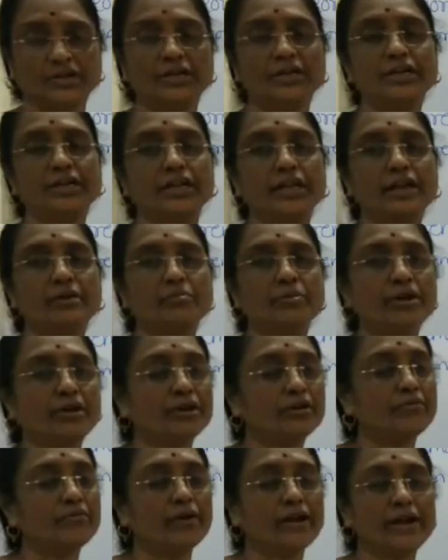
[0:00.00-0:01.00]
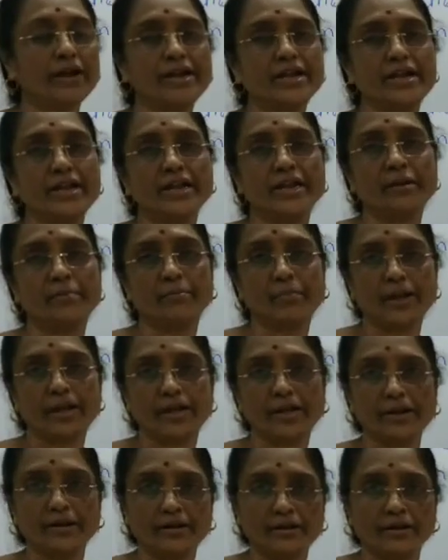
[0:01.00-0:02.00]
It can be confined in a
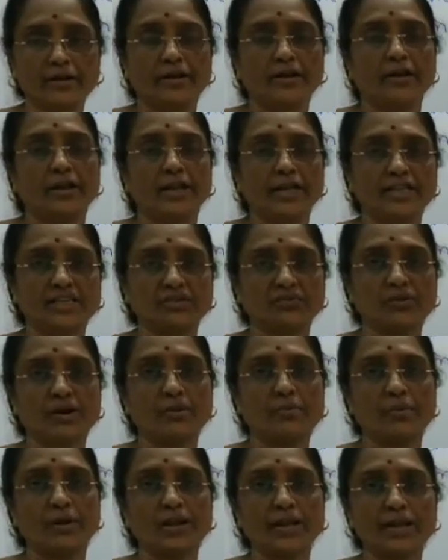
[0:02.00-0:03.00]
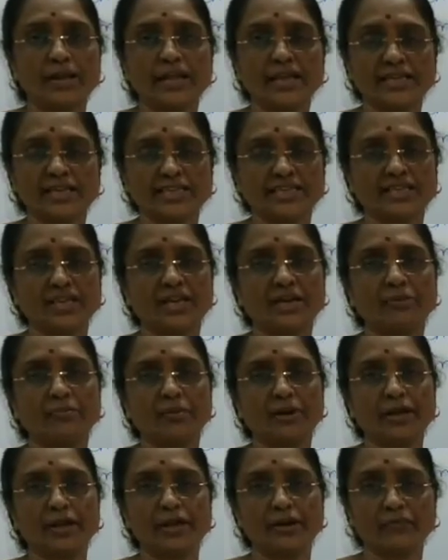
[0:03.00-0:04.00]
plane, xy plane, xz
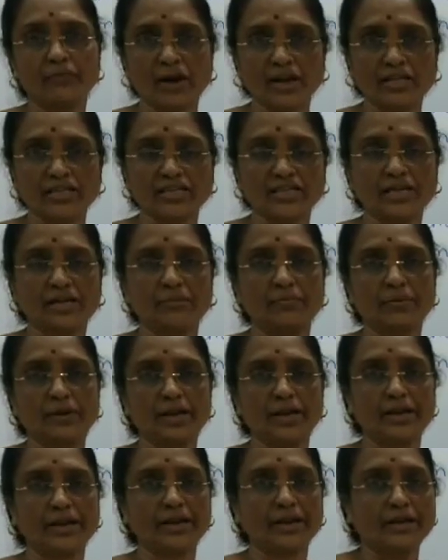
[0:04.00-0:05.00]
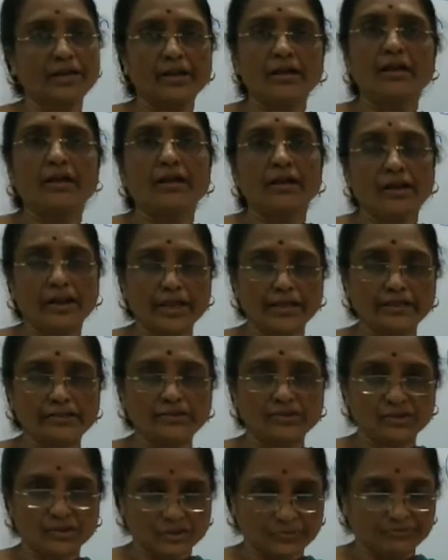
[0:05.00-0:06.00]
plane, yz plane, like
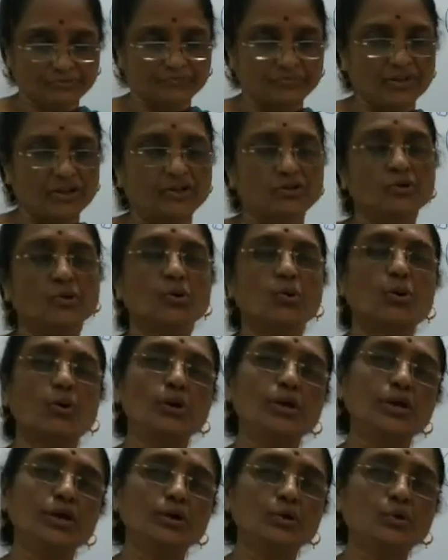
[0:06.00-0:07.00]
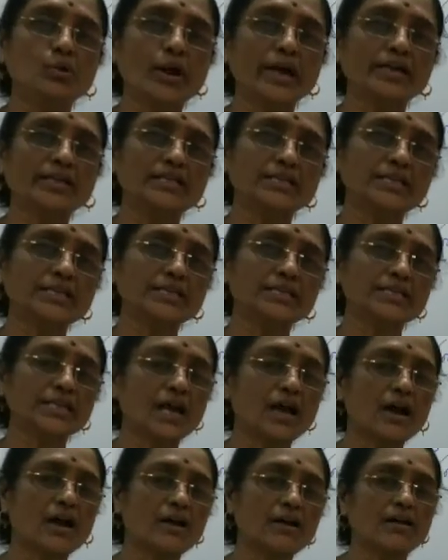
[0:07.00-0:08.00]
this. So only two axes
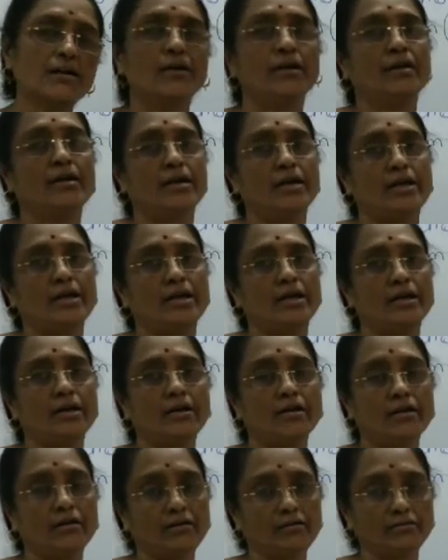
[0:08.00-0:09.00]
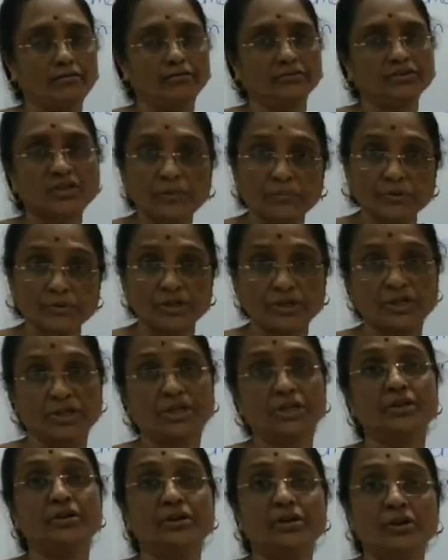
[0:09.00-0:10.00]
are
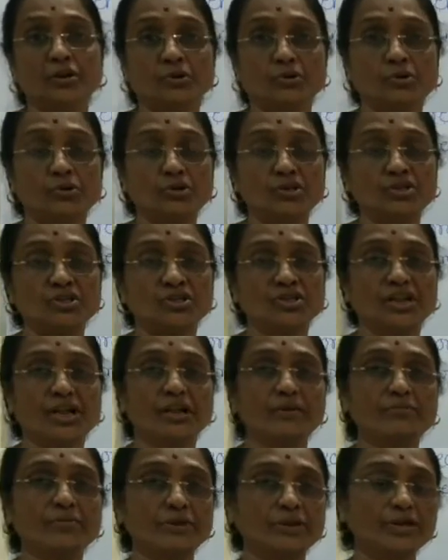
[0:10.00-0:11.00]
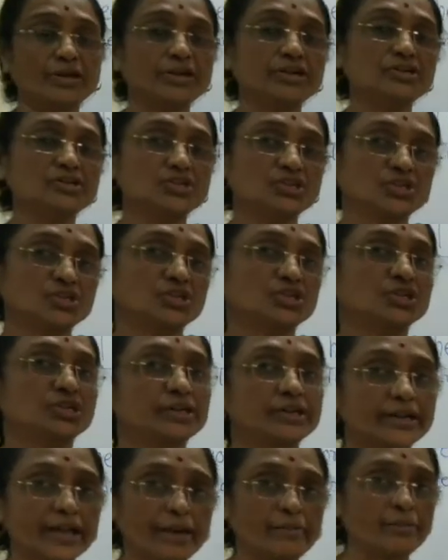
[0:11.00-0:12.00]
sufficient to describe its
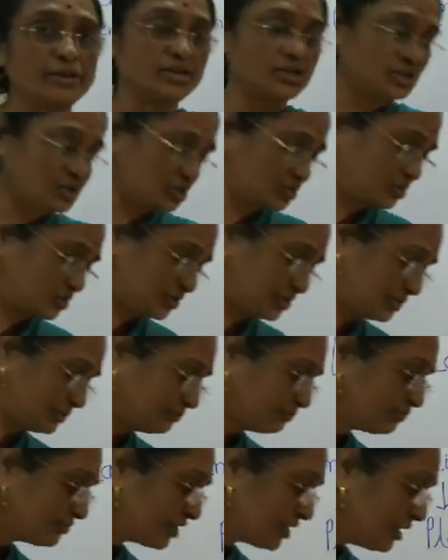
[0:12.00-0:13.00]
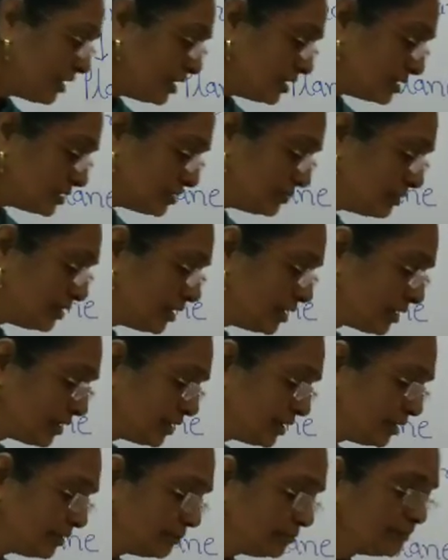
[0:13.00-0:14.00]
dimensions.
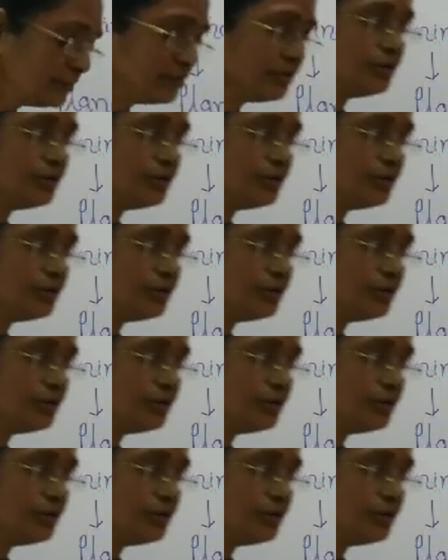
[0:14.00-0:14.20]
Similarly,